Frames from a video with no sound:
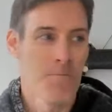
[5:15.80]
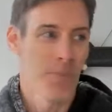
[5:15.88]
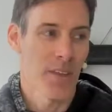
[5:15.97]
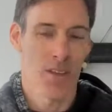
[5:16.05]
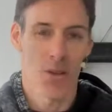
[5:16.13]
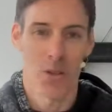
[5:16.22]

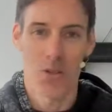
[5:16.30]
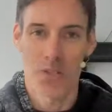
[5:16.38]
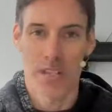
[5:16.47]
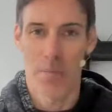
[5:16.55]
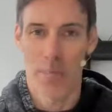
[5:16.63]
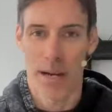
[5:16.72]
Lose
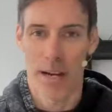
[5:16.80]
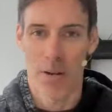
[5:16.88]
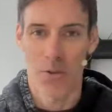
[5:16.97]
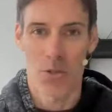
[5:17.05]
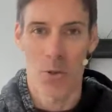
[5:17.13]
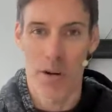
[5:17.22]
10
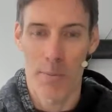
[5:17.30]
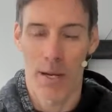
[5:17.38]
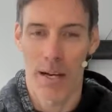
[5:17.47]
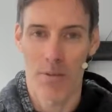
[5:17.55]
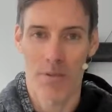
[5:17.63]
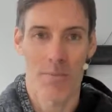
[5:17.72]
pounds, 20
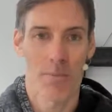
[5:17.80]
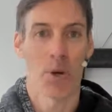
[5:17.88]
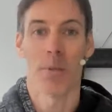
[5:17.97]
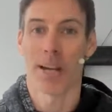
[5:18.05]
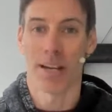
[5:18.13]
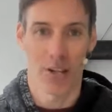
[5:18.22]
pounds,
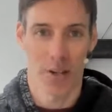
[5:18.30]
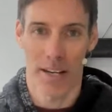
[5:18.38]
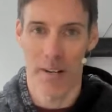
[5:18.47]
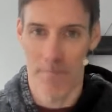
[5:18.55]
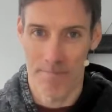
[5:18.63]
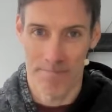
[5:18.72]
put it back on
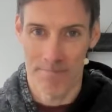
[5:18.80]
again.